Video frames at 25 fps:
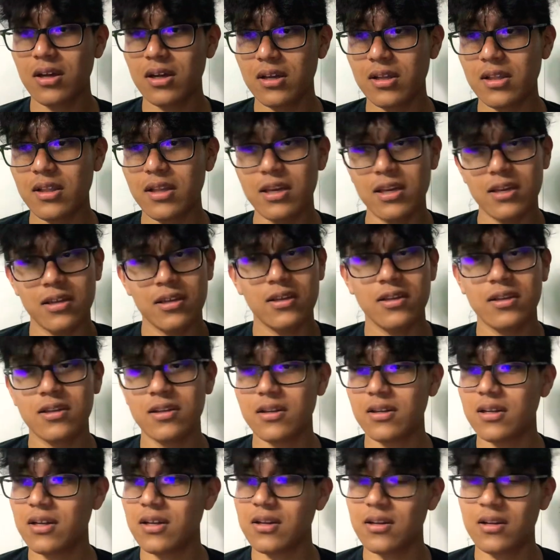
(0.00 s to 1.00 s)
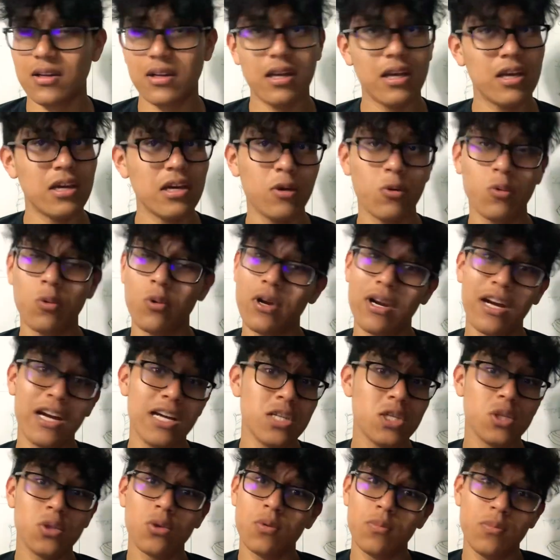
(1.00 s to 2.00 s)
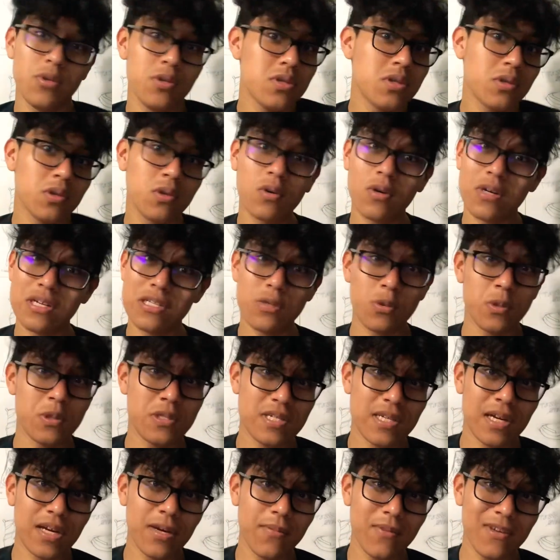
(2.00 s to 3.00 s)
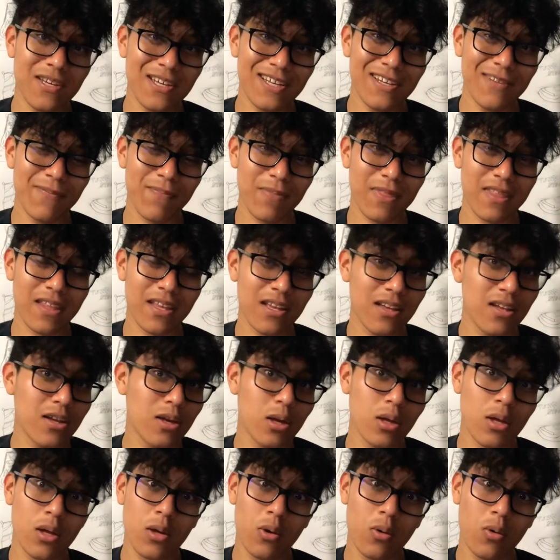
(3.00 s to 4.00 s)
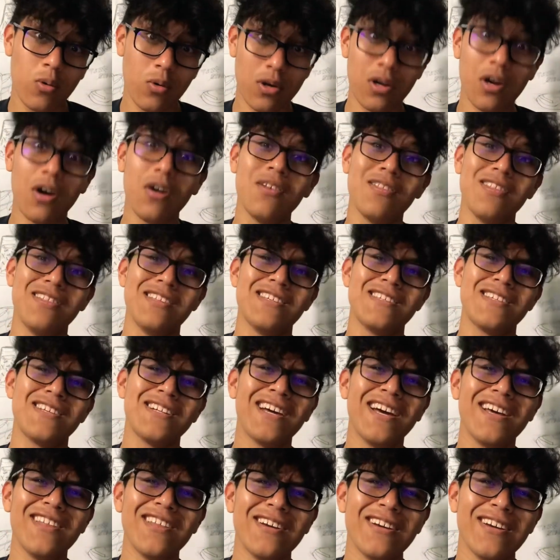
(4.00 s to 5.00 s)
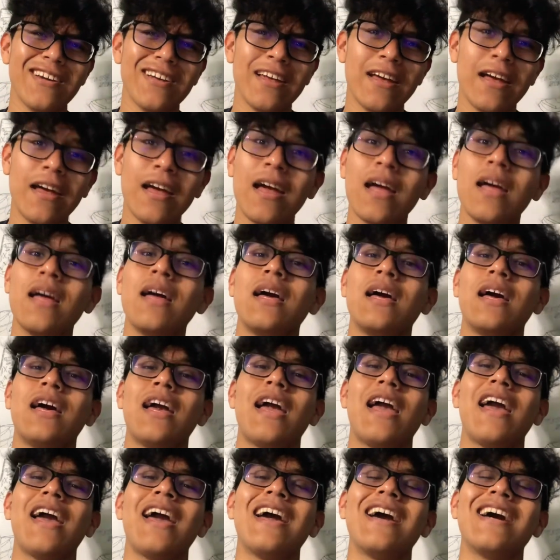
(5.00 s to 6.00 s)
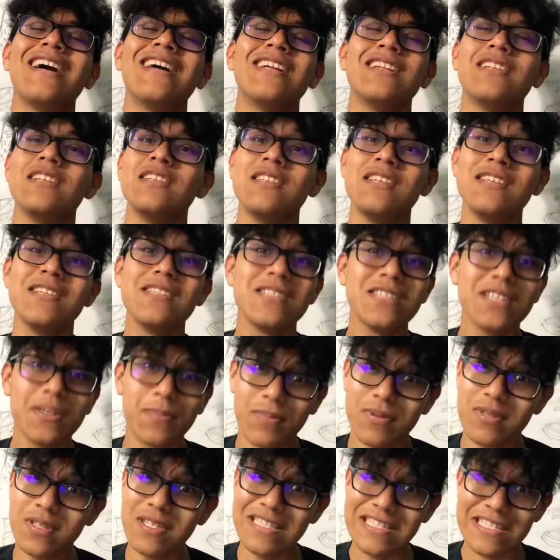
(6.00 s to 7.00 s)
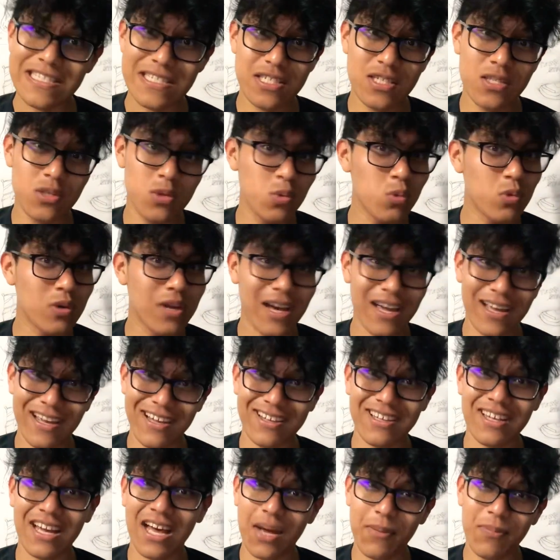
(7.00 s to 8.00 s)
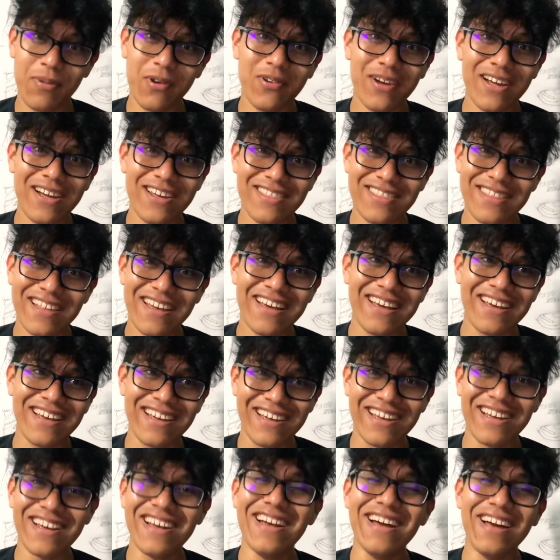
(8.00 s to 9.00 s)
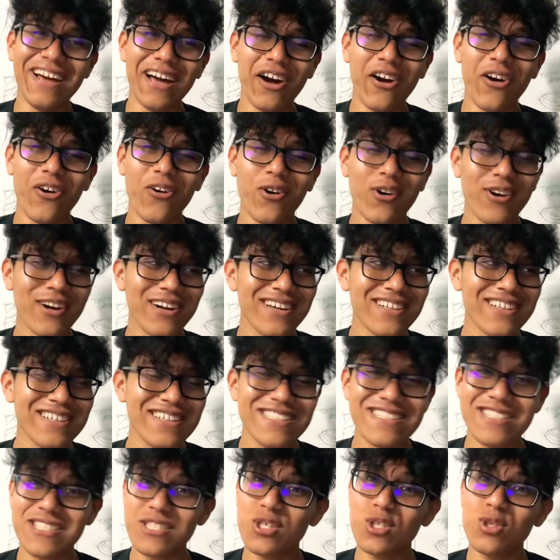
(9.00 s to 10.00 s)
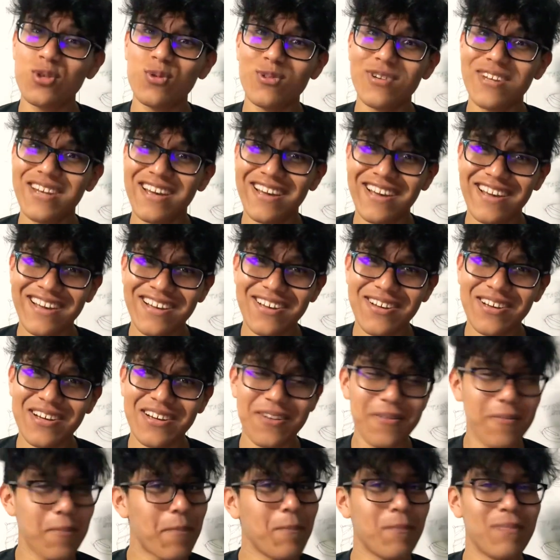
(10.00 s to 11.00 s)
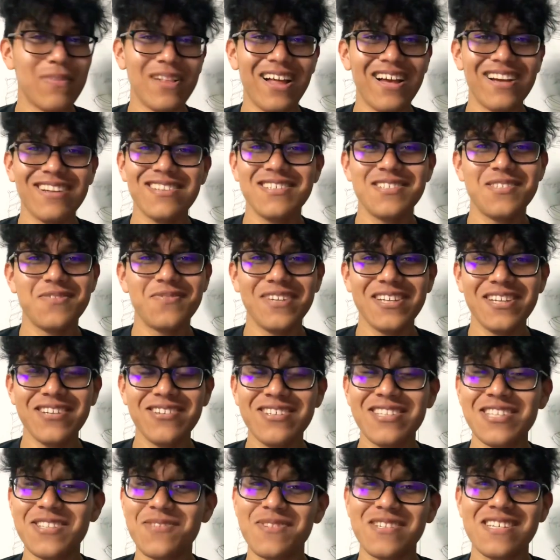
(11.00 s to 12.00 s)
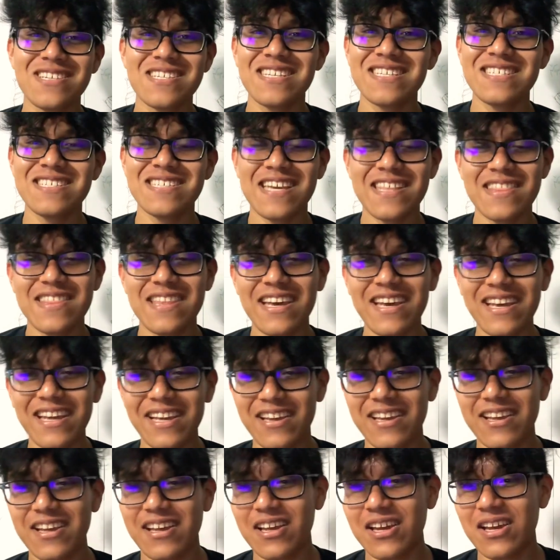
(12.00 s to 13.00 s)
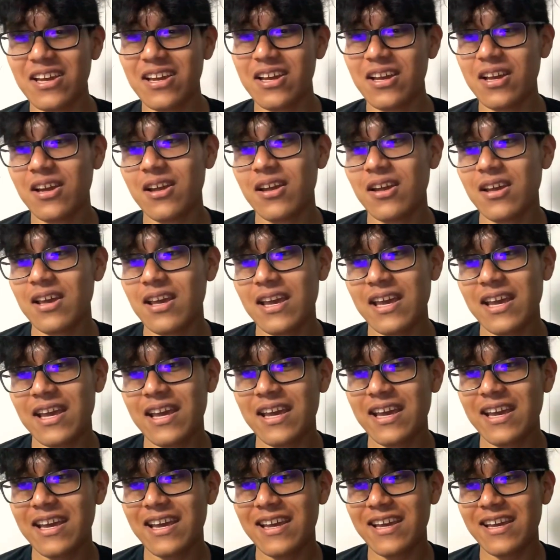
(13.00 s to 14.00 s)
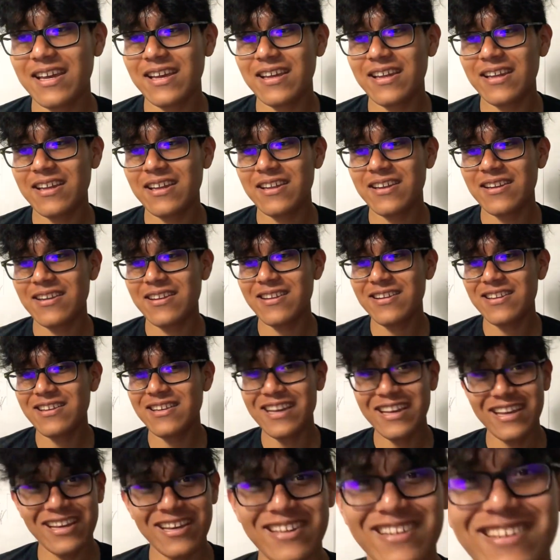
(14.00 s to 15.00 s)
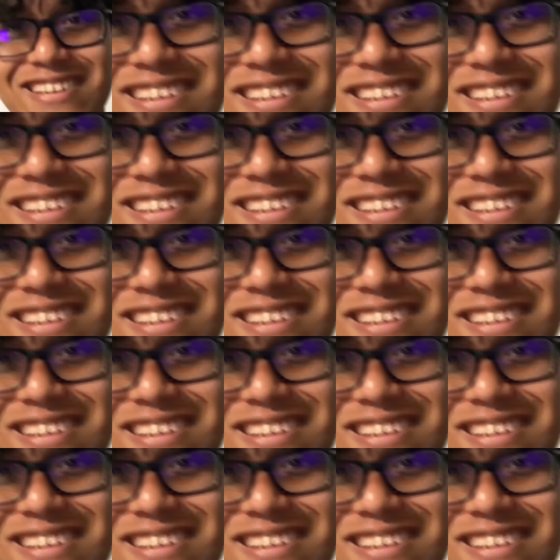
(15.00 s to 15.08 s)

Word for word: like what High School Musical has always taught me, we're all in this together. And Disney, please do not copyright that, or at least do not block this video just because I said that. And yeah.